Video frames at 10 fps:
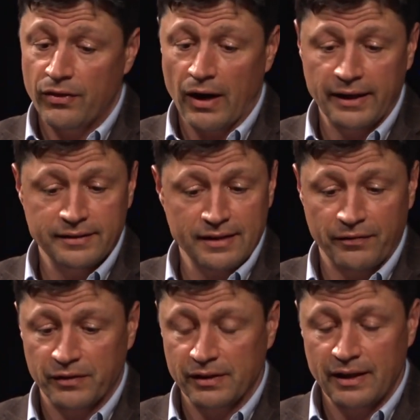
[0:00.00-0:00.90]
I
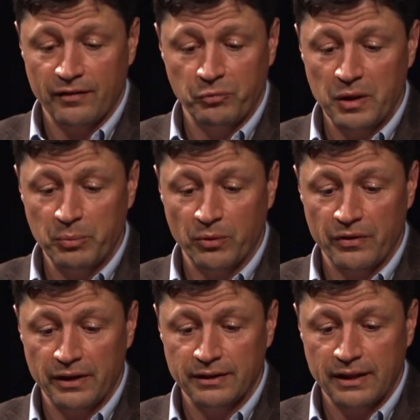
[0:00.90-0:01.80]
definitely have people
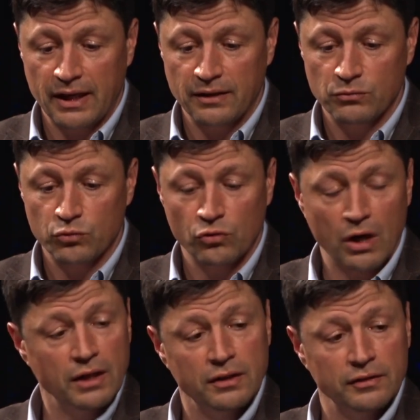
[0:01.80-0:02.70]
that can
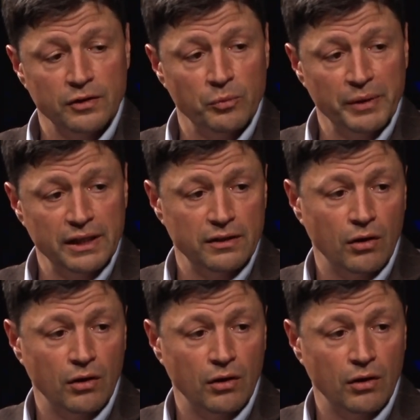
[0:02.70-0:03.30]
run a little bit,